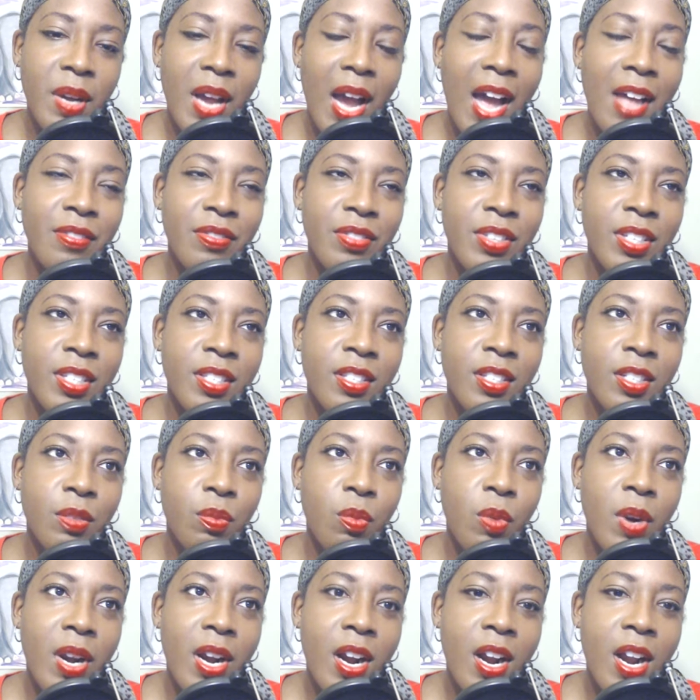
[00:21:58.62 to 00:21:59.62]
but this
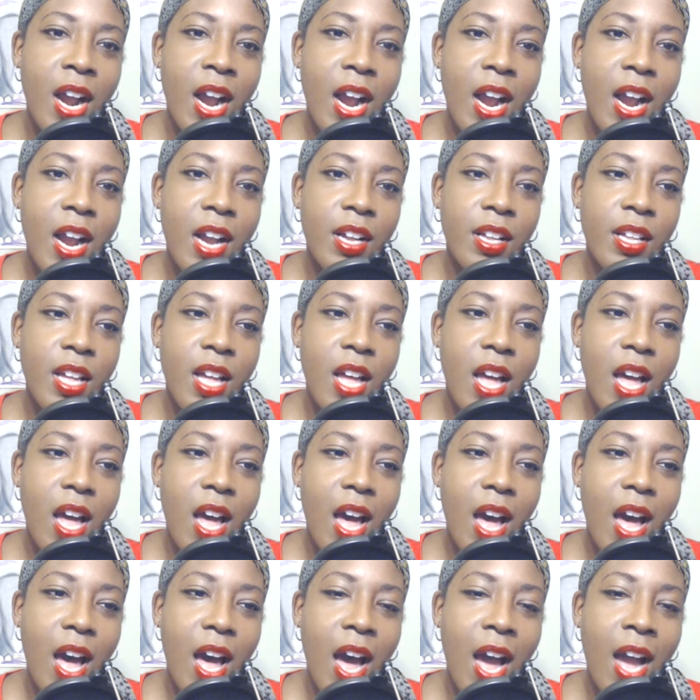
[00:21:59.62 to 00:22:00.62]
is where
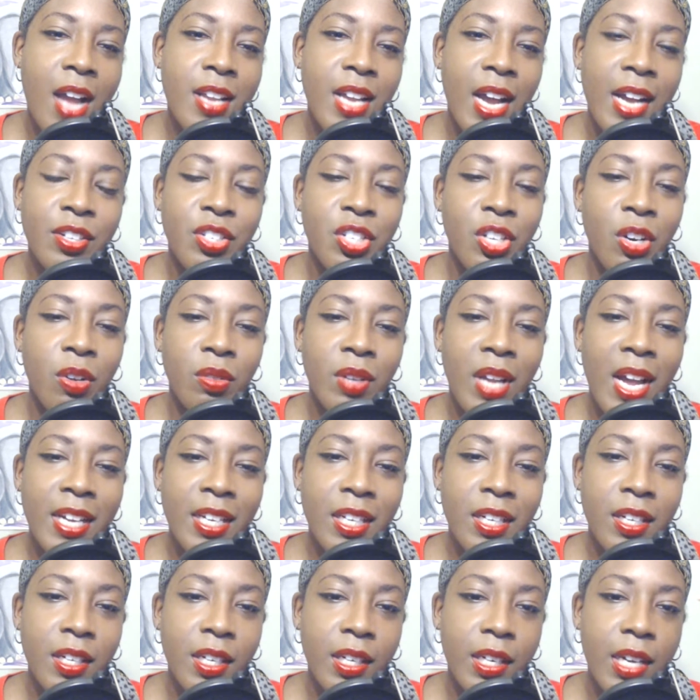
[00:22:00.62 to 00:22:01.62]
I don't
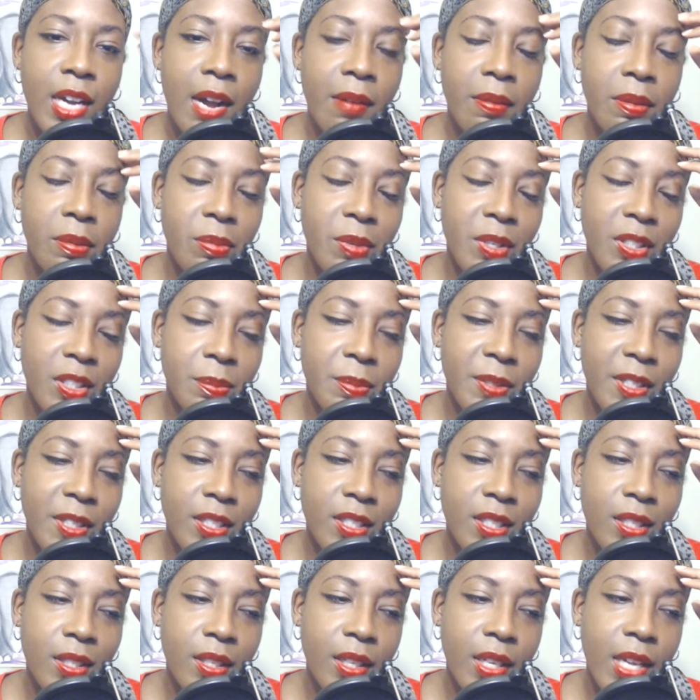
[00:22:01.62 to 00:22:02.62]
like it in the comic books,
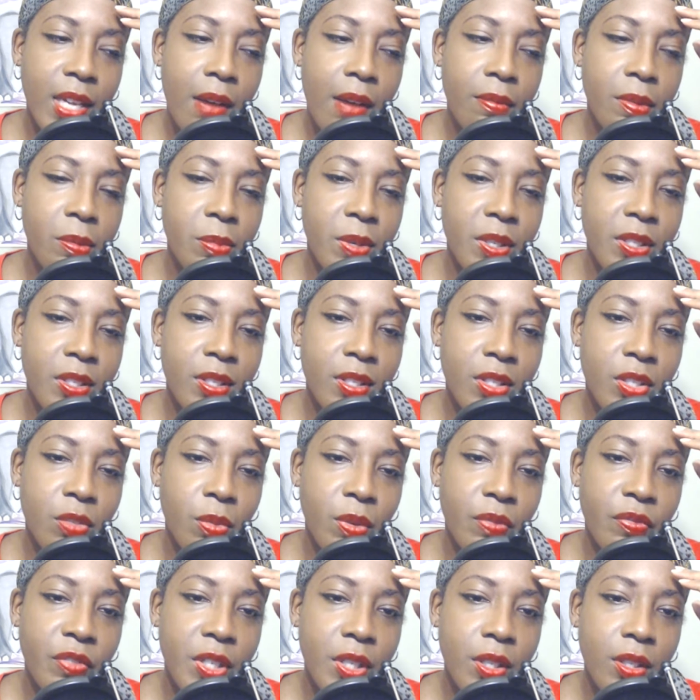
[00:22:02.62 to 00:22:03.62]
because in the comic books it's